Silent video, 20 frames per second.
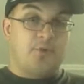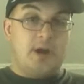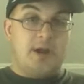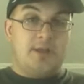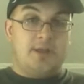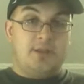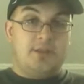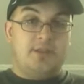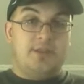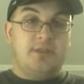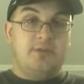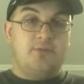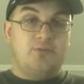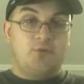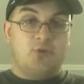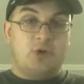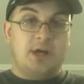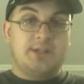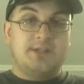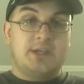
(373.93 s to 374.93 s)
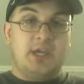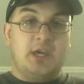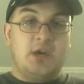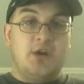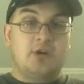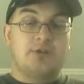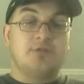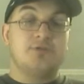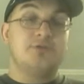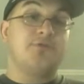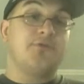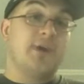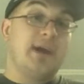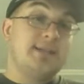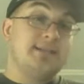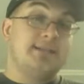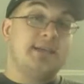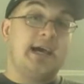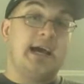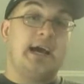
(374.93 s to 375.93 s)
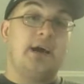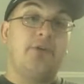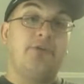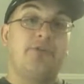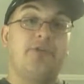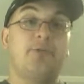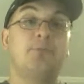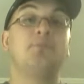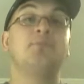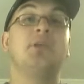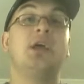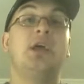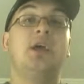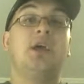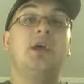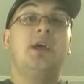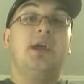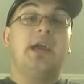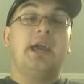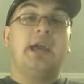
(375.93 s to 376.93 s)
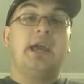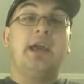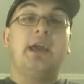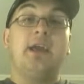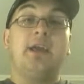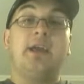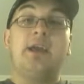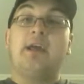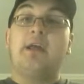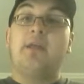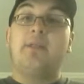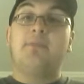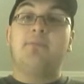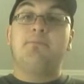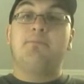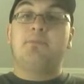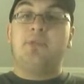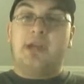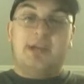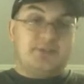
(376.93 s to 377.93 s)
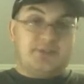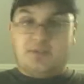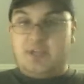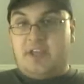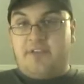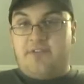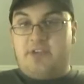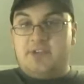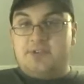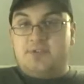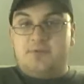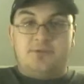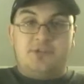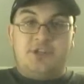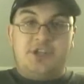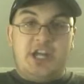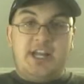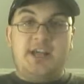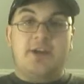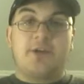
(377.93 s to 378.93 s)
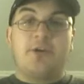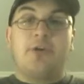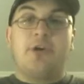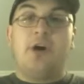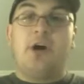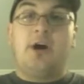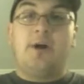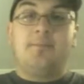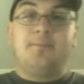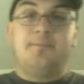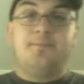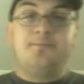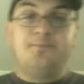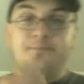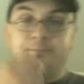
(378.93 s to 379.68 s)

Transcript: Rudd's character's friend's house, and they see if he's cheating or not.